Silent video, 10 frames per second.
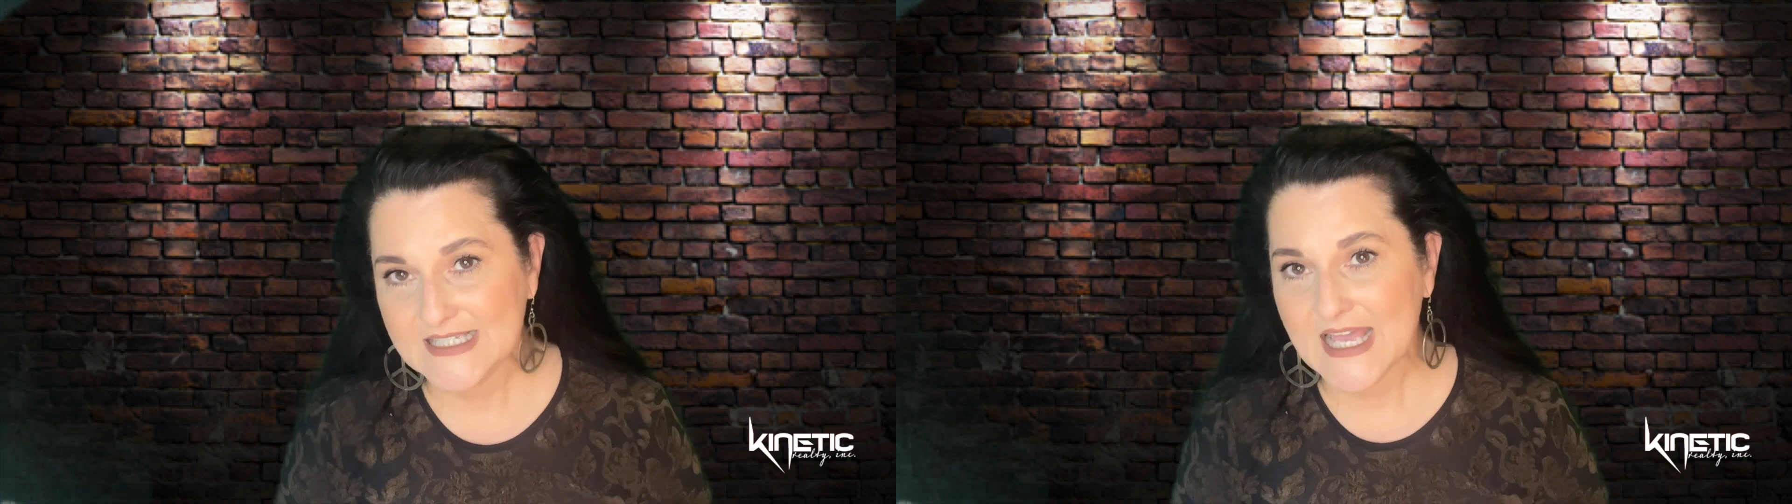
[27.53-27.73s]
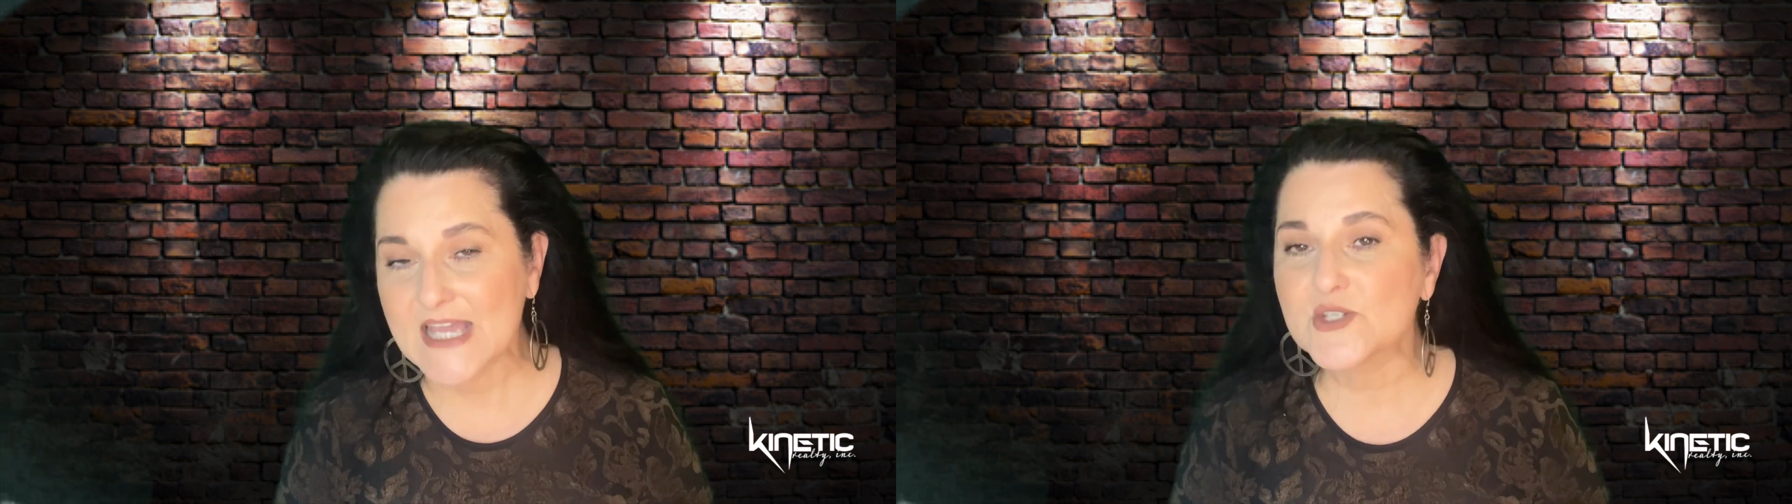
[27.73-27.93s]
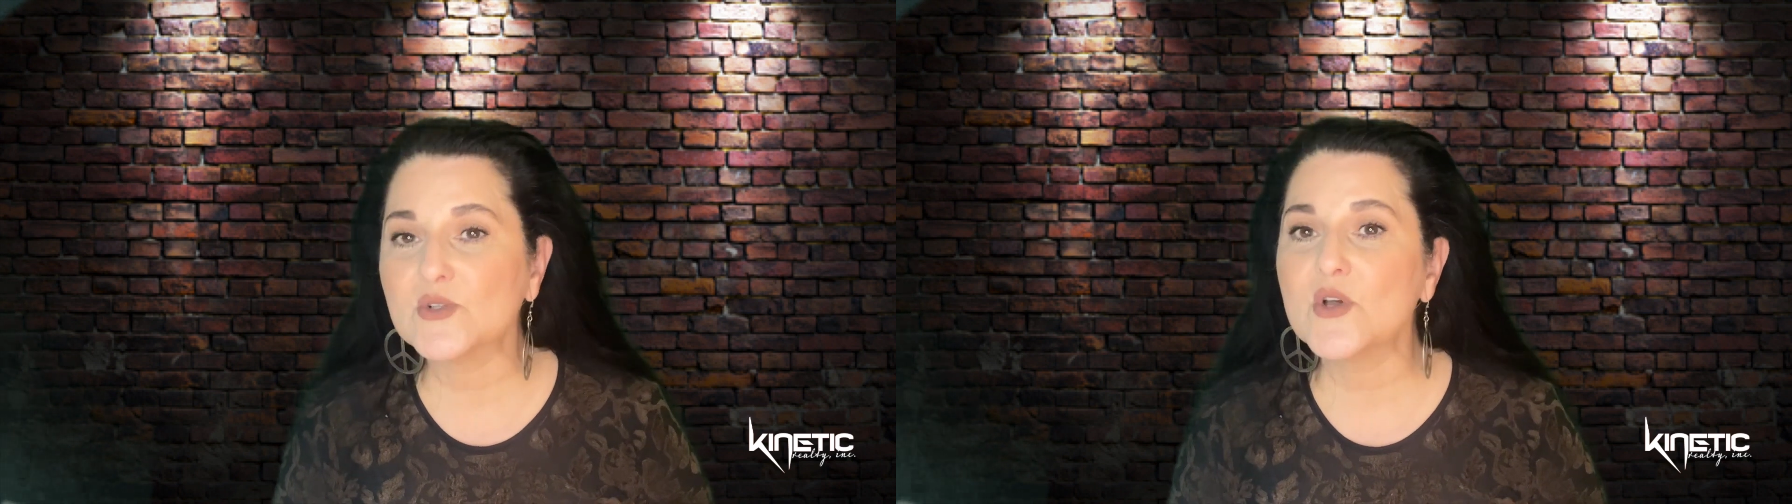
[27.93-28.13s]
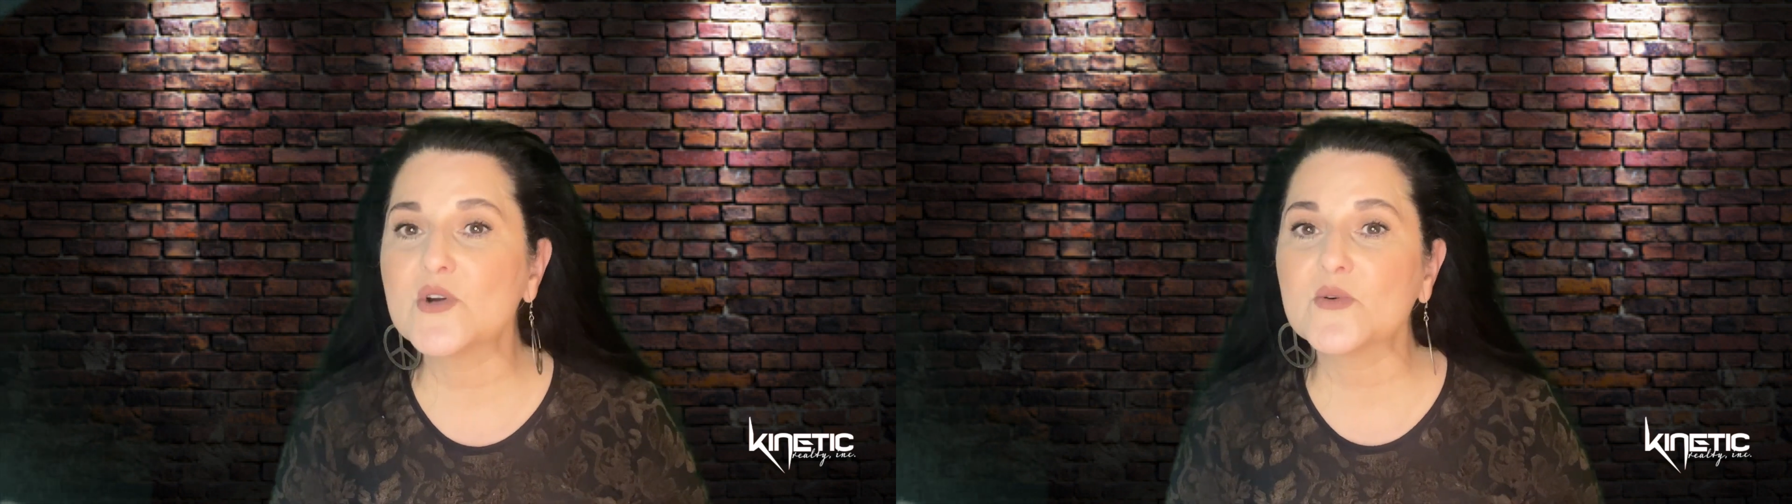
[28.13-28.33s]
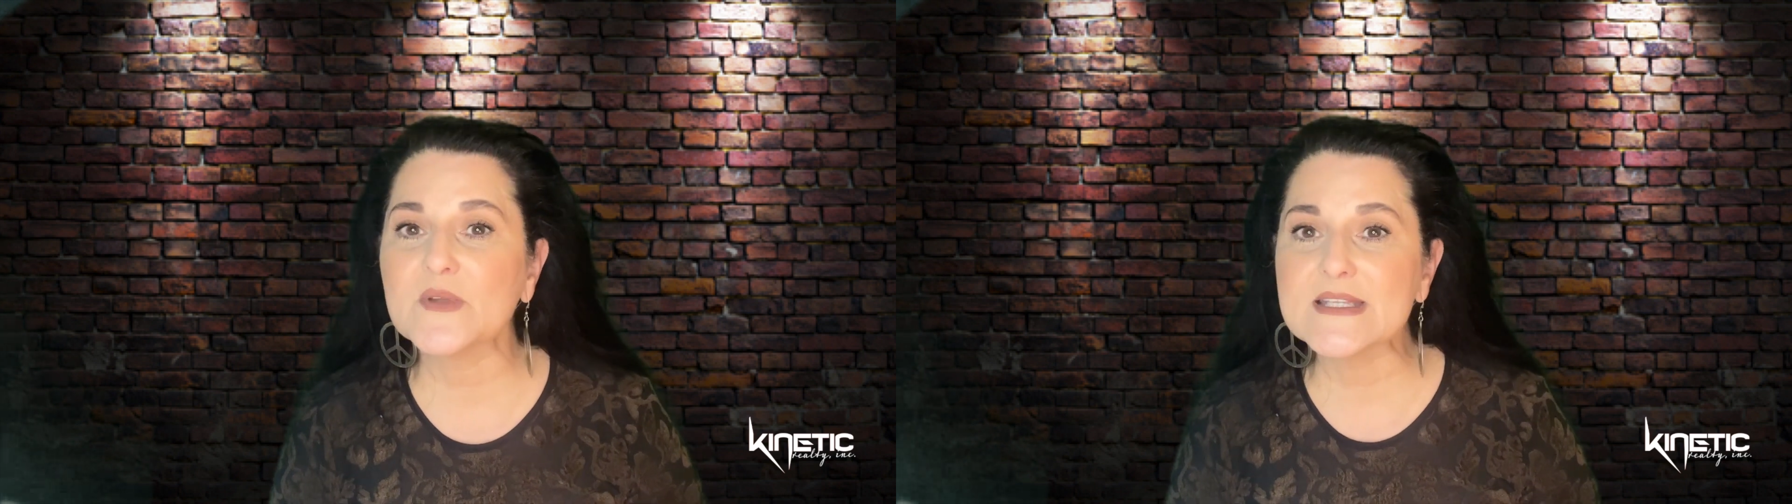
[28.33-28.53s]
As your
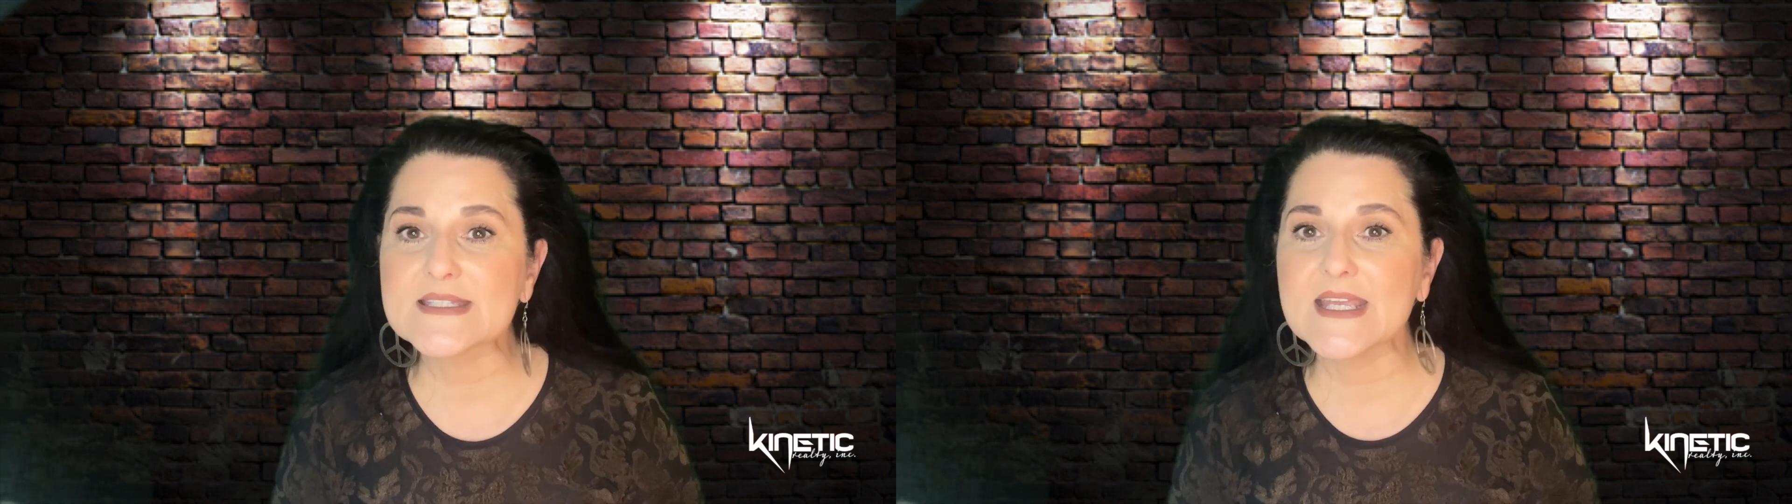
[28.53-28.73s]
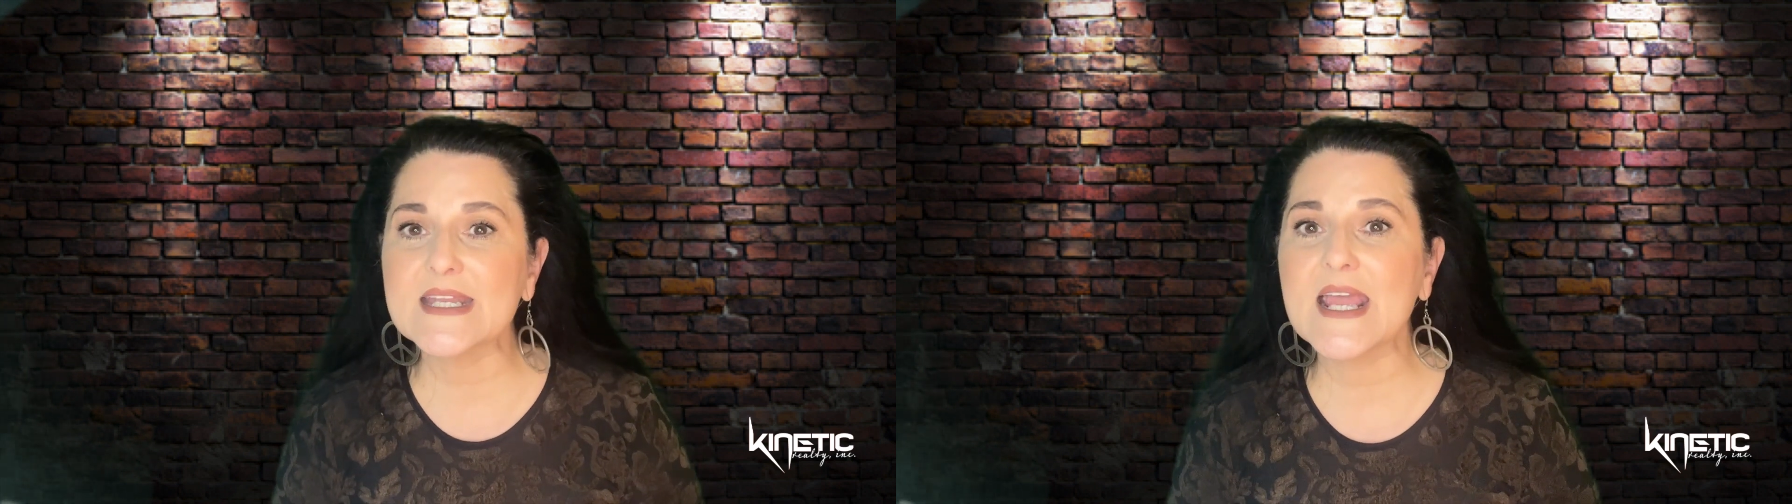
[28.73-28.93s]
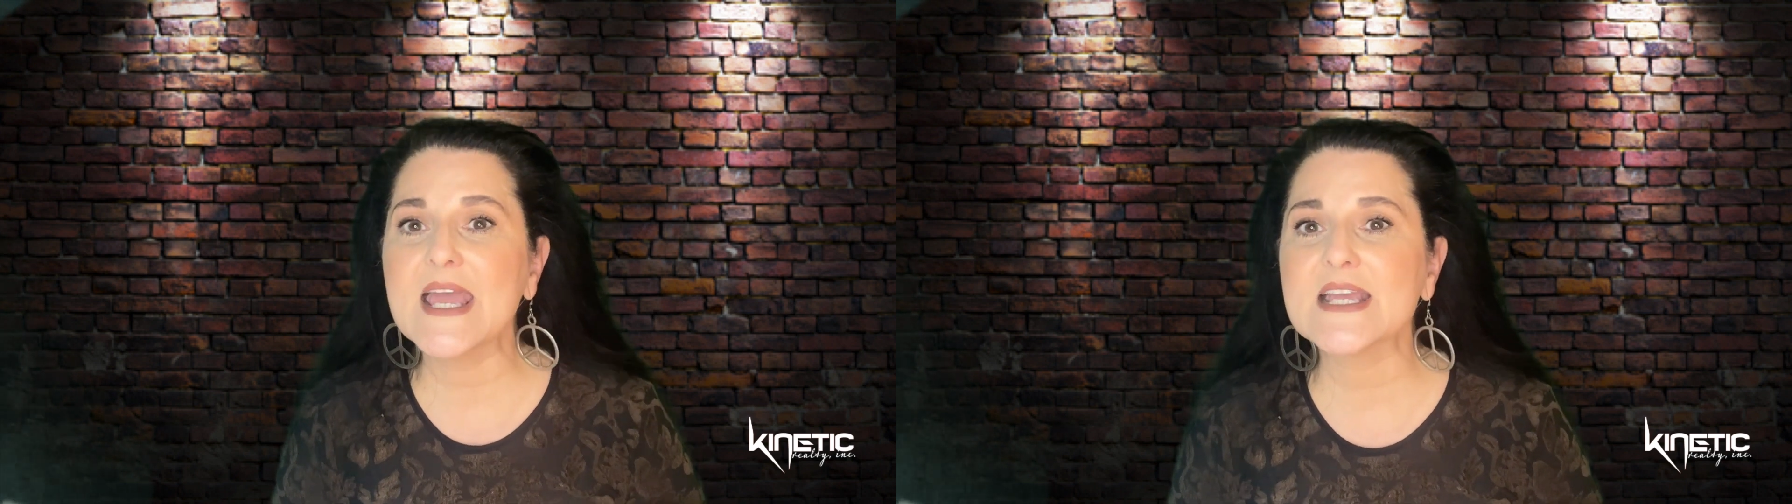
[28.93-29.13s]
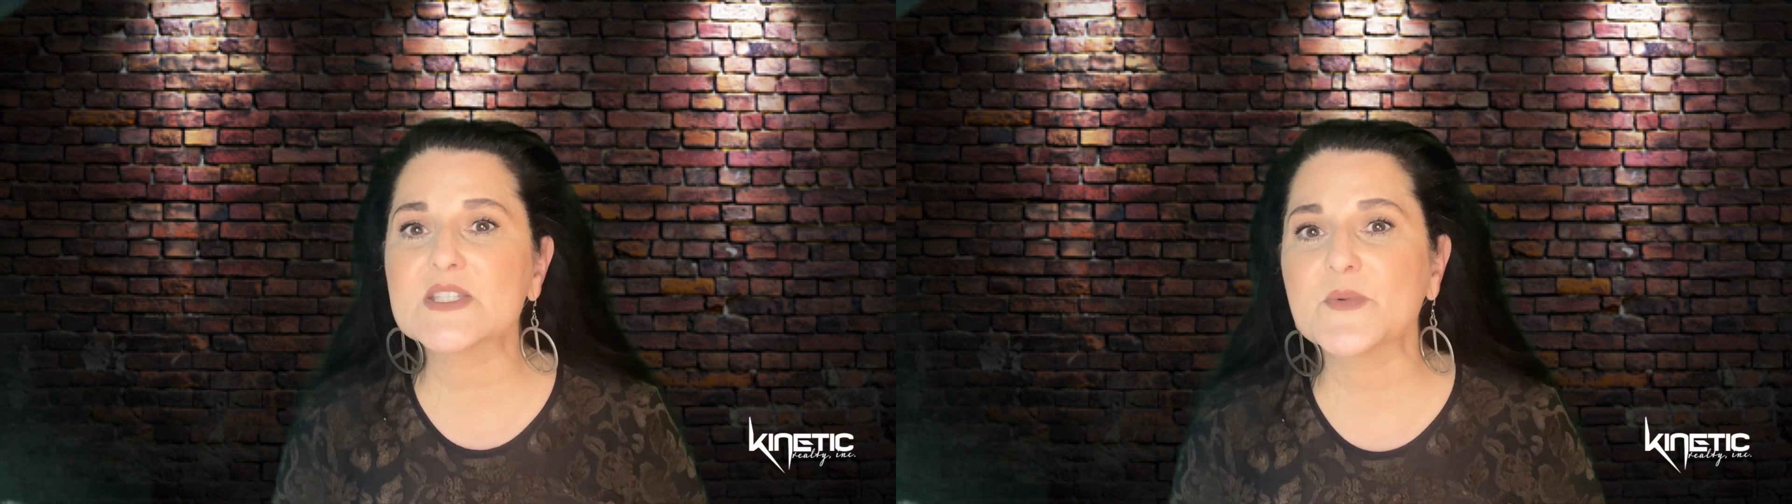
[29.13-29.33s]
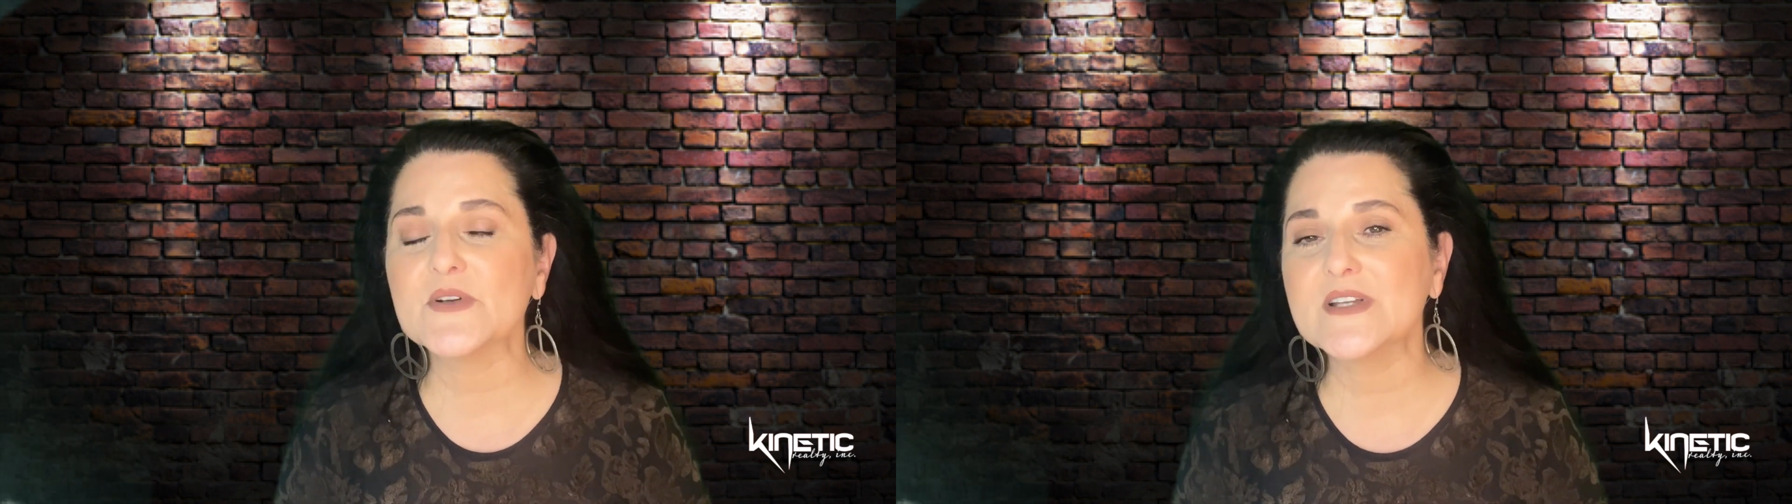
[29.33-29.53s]
local real estate
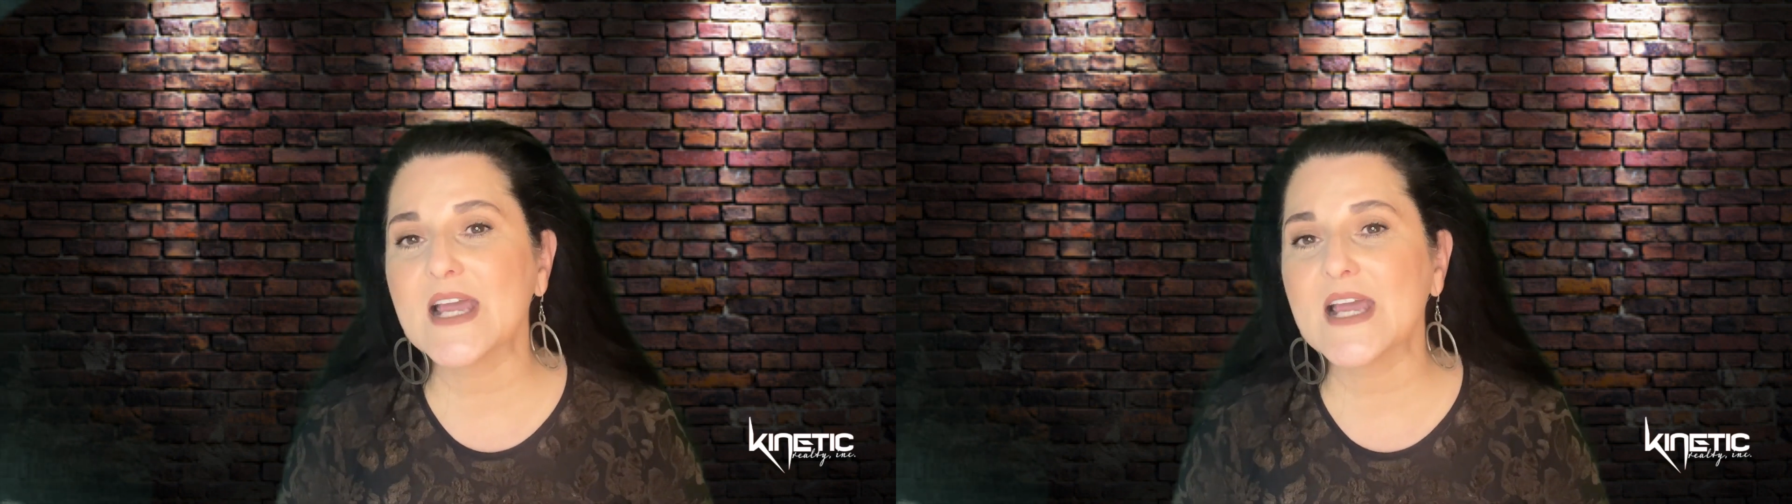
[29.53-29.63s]
expert,